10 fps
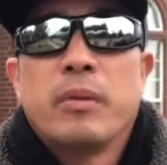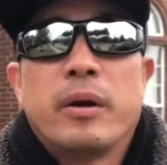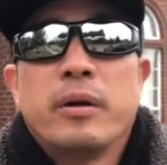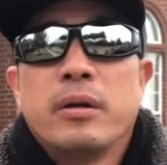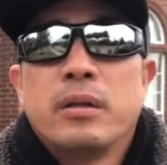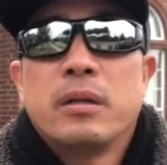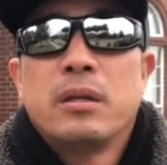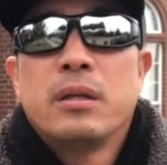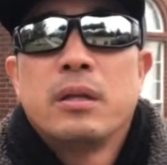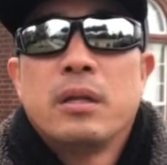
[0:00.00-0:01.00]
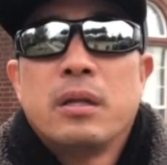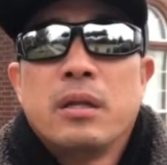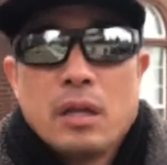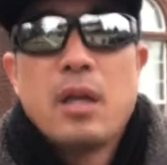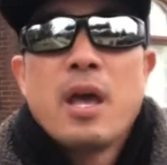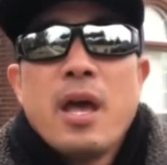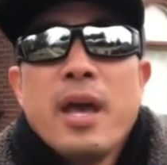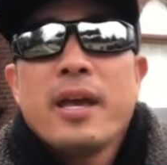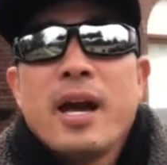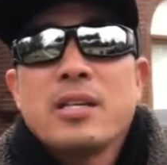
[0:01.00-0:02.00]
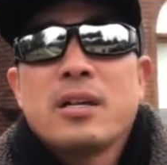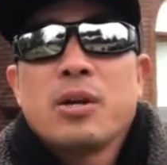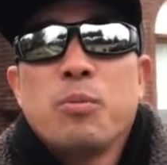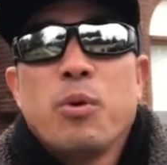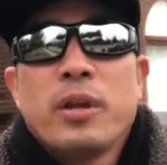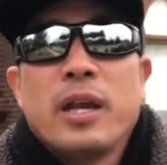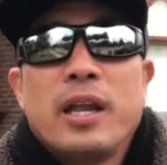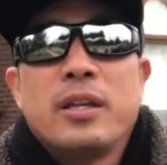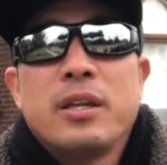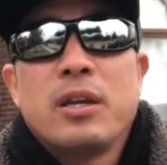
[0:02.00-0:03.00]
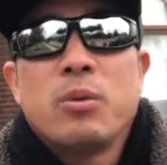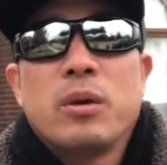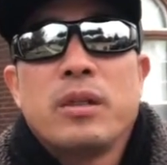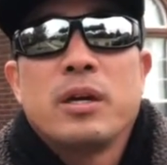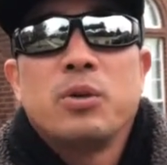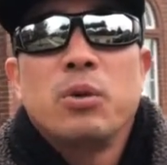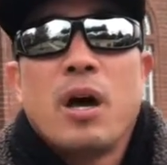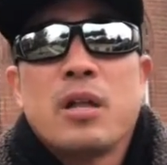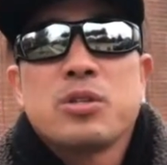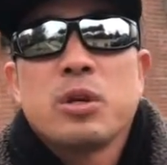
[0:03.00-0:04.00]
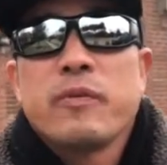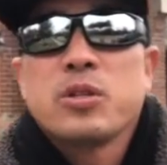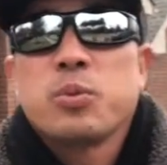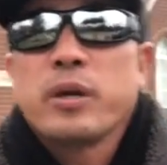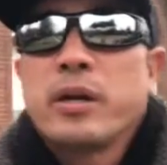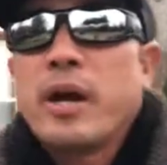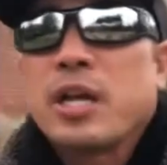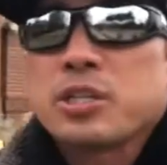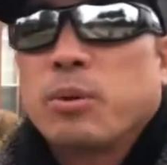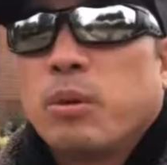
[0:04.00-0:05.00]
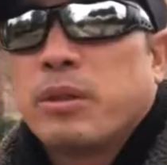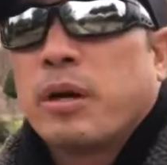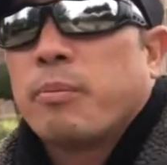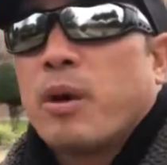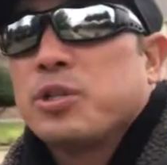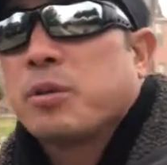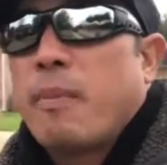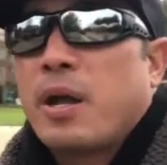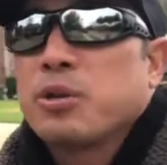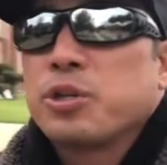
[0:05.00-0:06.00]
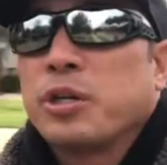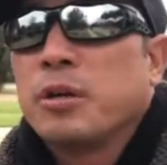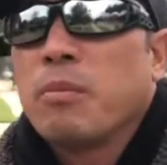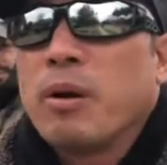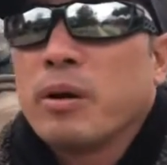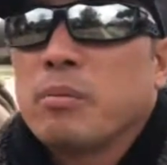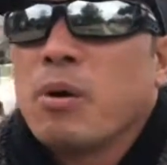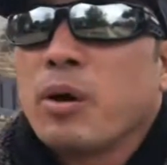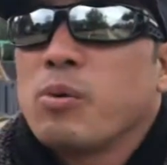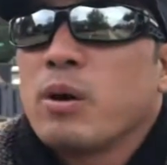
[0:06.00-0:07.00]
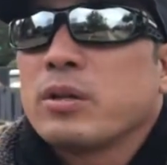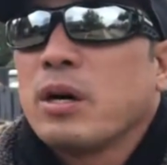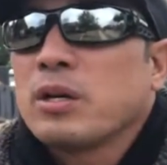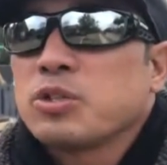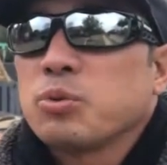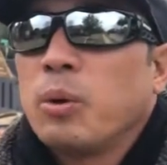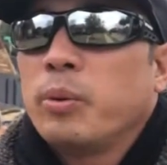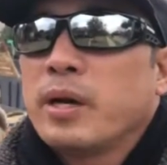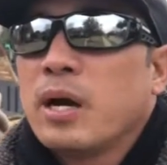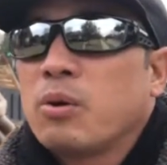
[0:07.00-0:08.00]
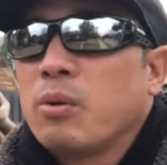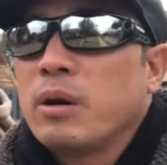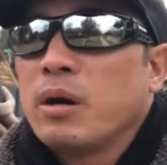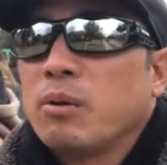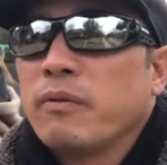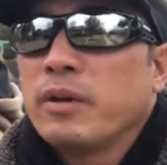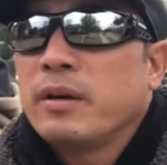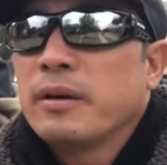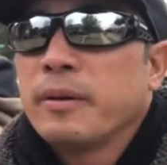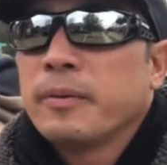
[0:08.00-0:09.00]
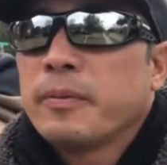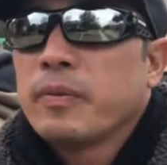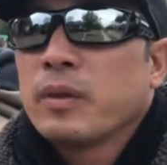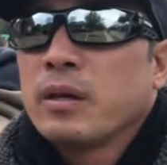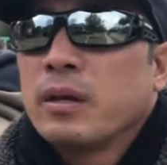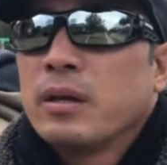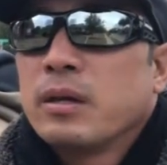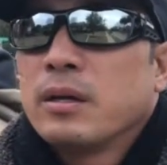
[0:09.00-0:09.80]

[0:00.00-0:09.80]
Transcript: Mario. Hey guys, uh, good morning. Clayton here with uh, Goulon Service. We're here actually with our project manager here, Mario. Mario, you want to talk us through what we got going on over here? So